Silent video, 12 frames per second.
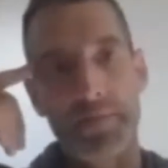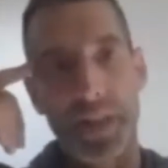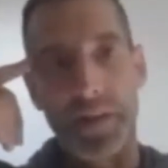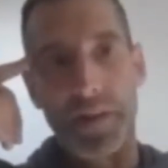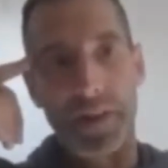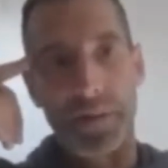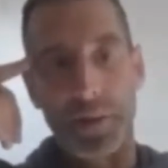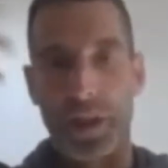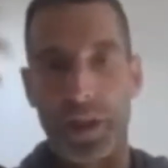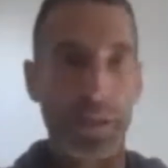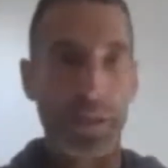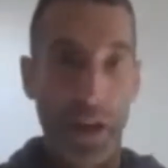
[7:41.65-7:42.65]
And it
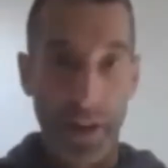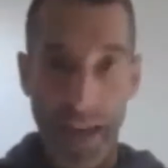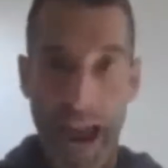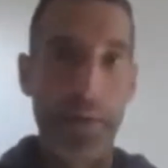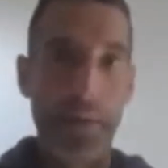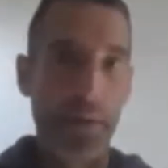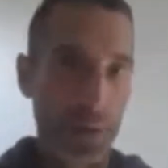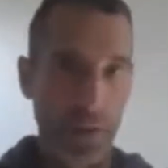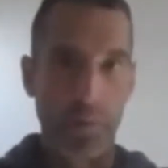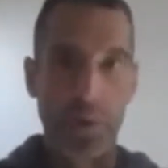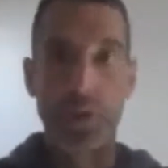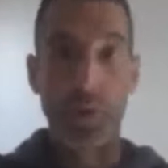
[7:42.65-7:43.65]
really comes down to the habits and
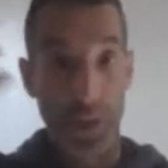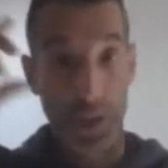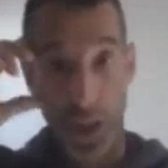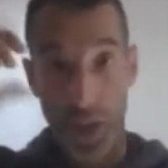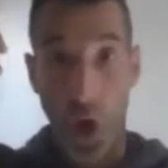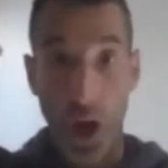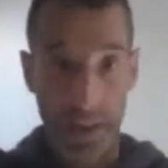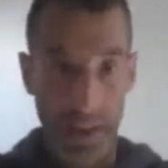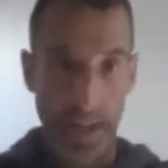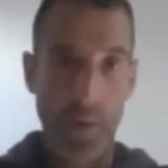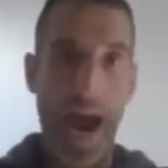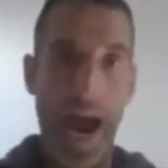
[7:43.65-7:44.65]
the rituals and the thoughts
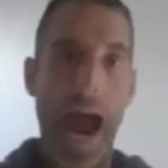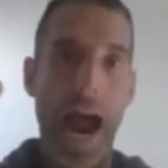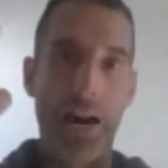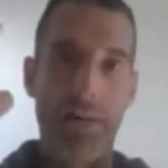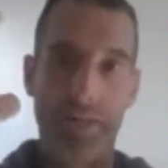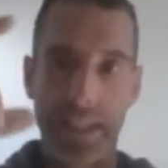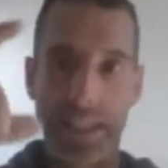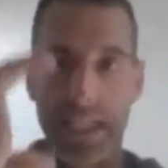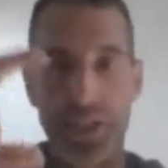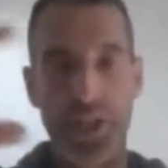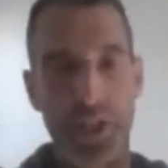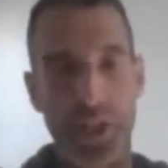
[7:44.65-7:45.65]
that you have to
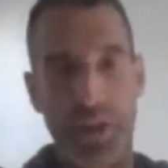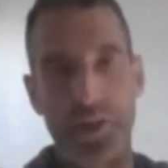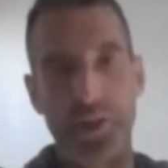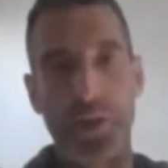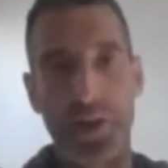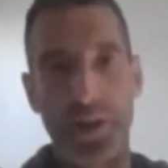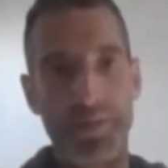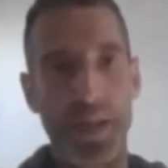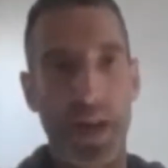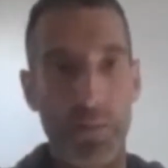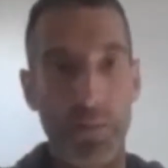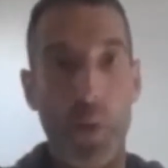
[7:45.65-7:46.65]
get yourself into
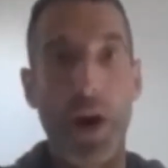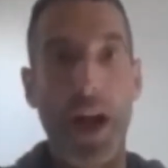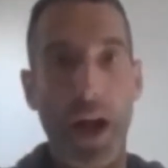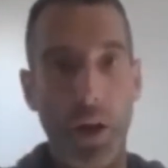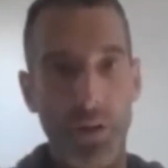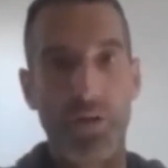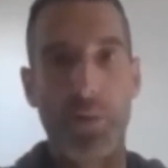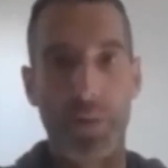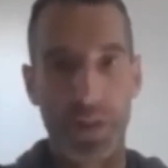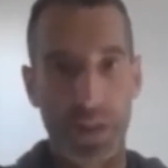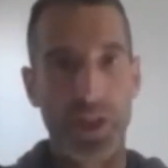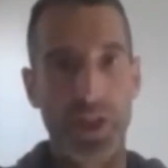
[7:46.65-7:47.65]
a more healthful
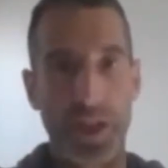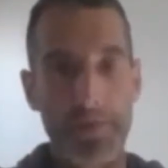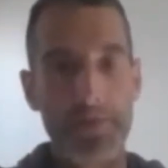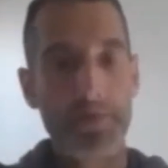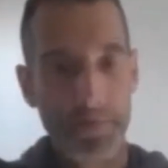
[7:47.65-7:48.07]
position.